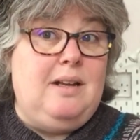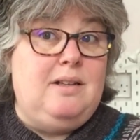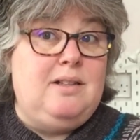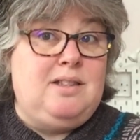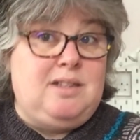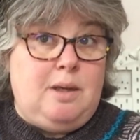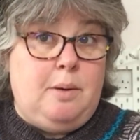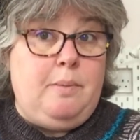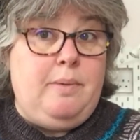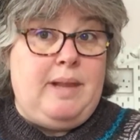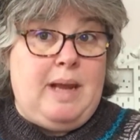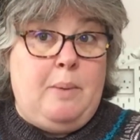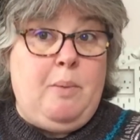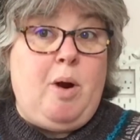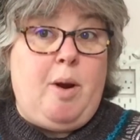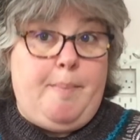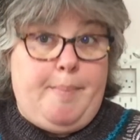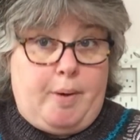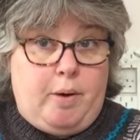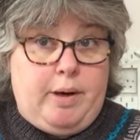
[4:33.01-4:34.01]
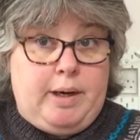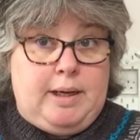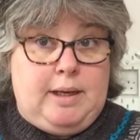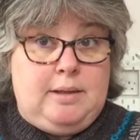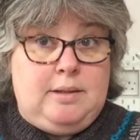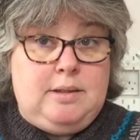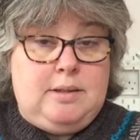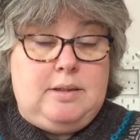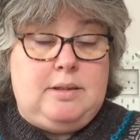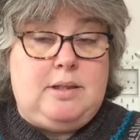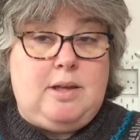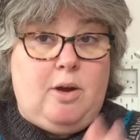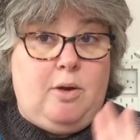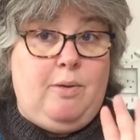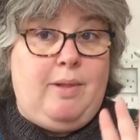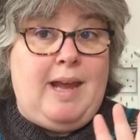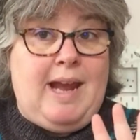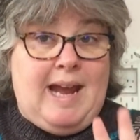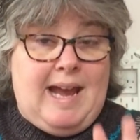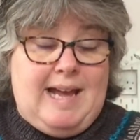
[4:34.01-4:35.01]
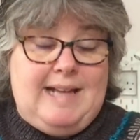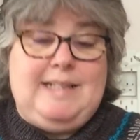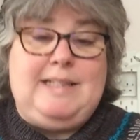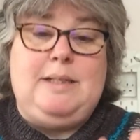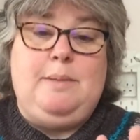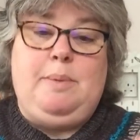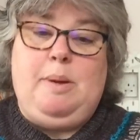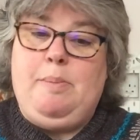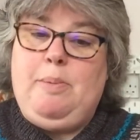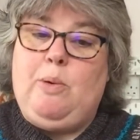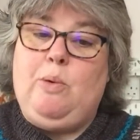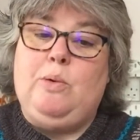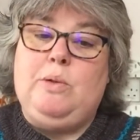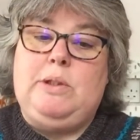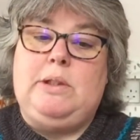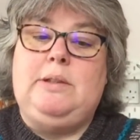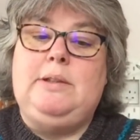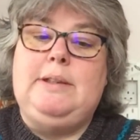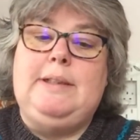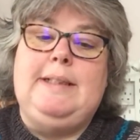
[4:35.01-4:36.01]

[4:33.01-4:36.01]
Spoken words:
So they were bargains, so they had to be bought.